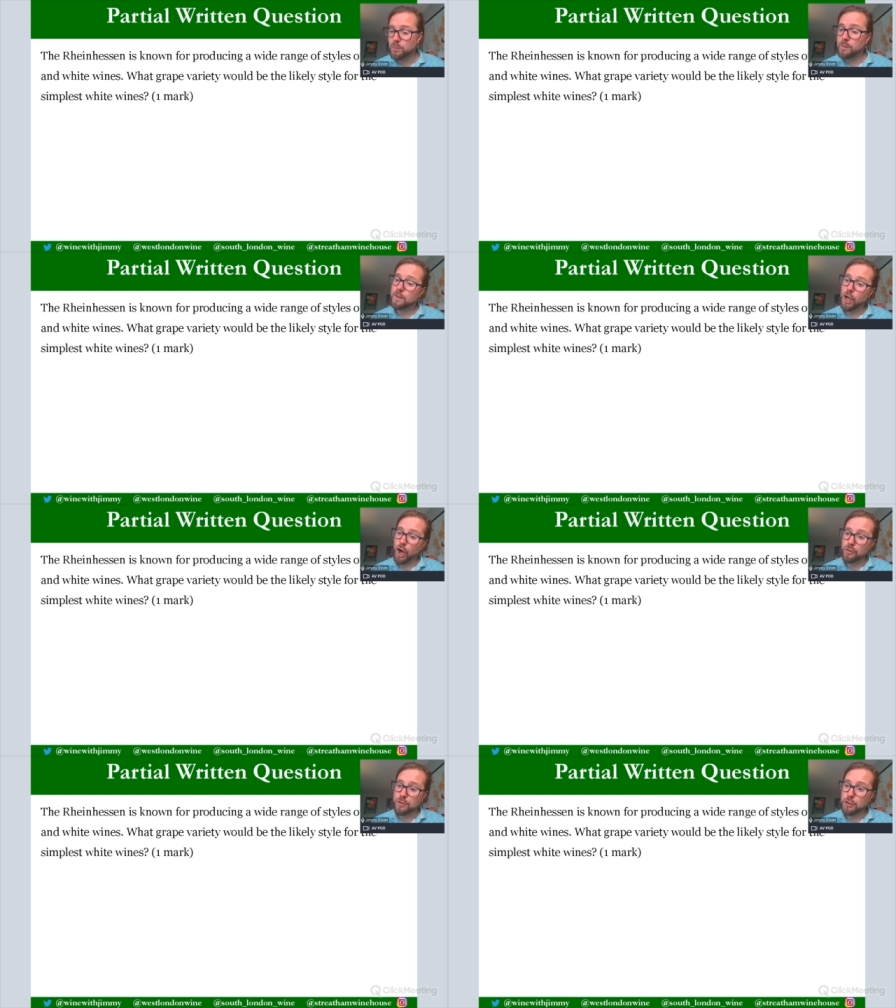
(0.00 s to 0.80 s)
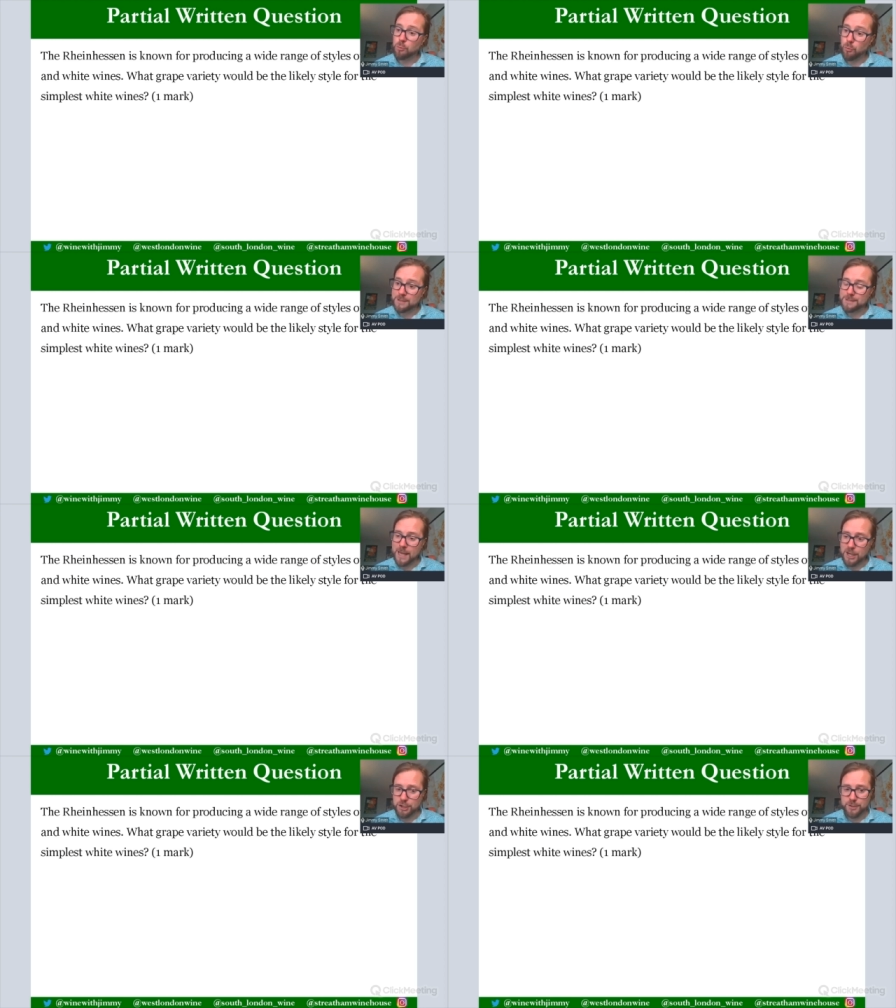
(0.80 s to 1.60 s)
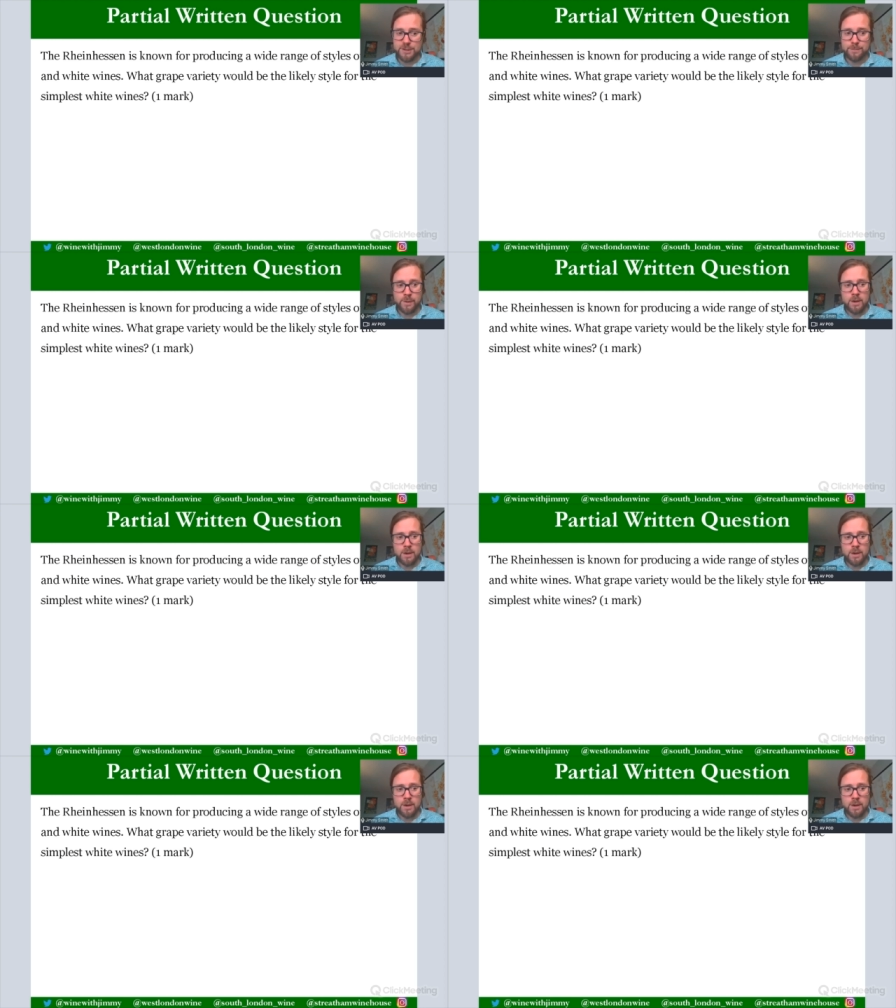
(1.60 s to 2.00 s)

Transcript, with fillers: with the other two presentations.